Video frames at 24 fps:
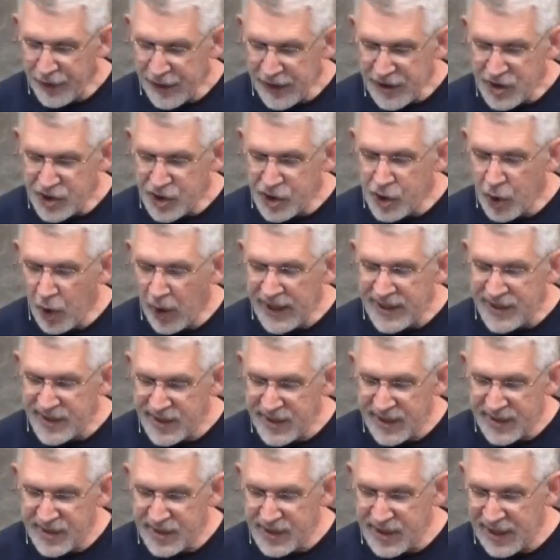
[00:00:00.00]
the
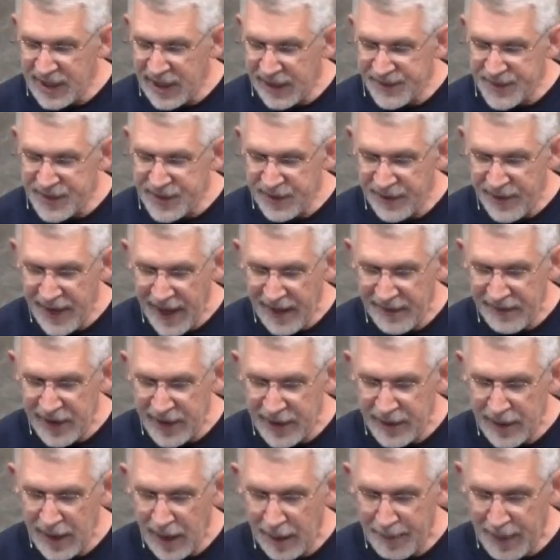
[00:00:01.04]
choicest gifts of
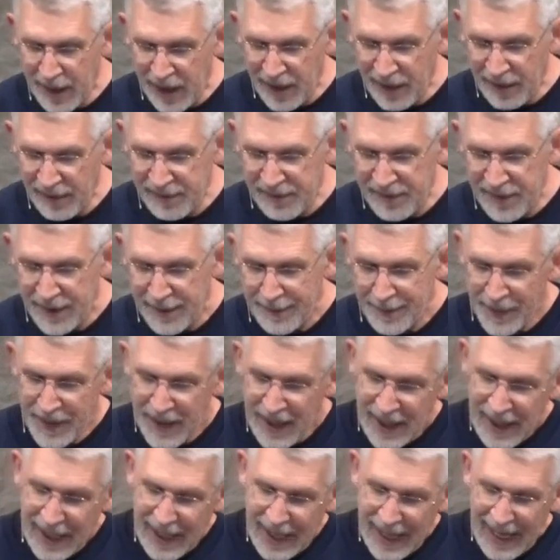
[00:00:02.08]
heaven above
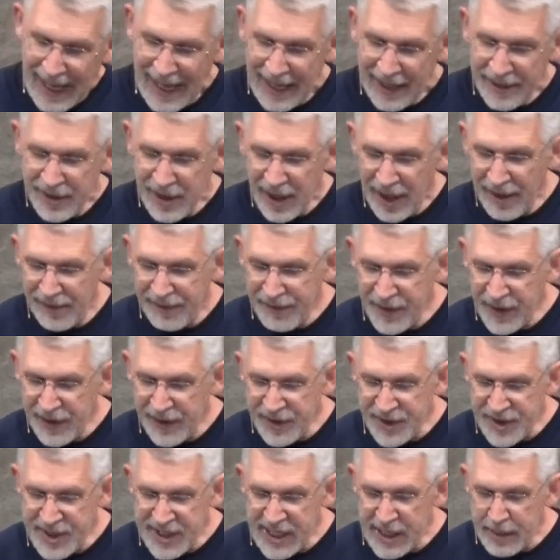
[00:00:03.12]
and of the
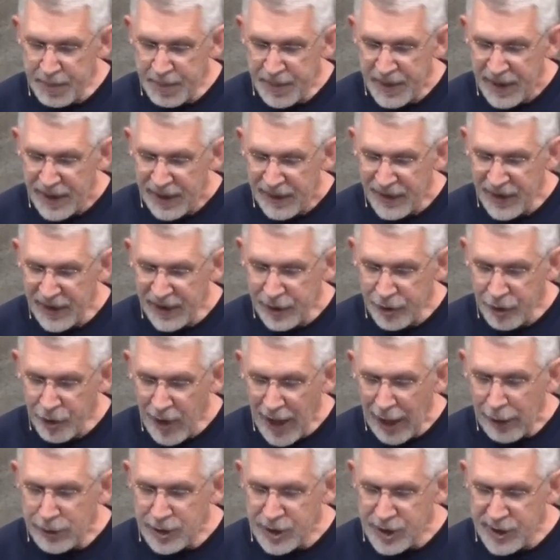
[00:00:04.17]
deep that
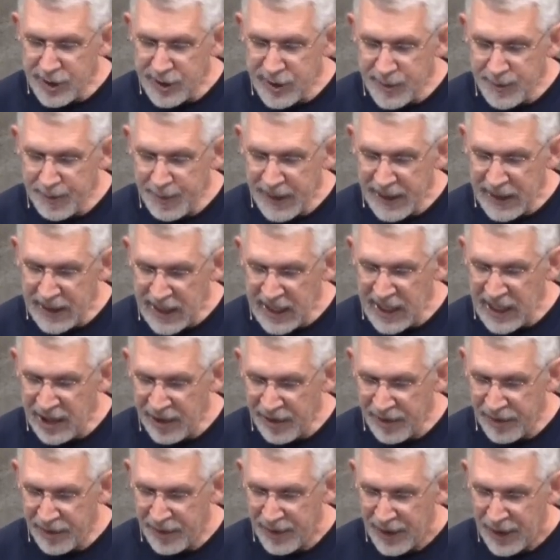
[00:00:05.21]
crouches
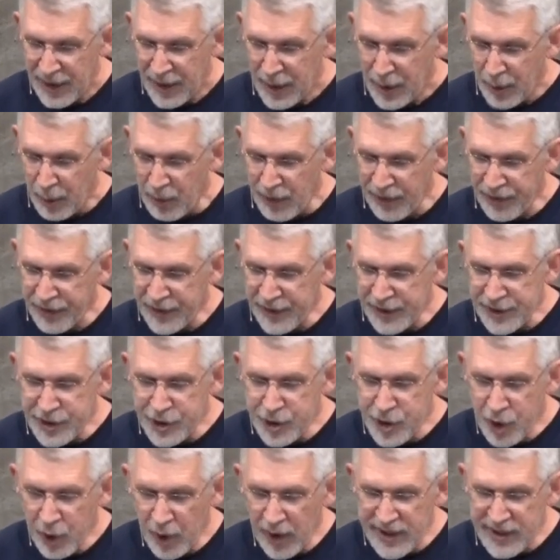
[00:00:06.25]
beneath, with the
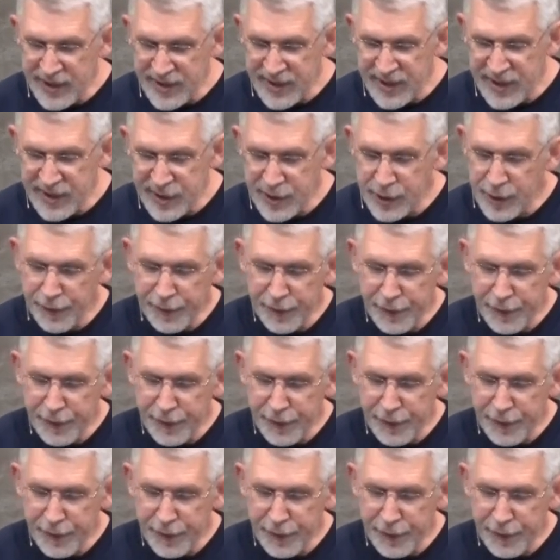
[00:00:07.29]
choicest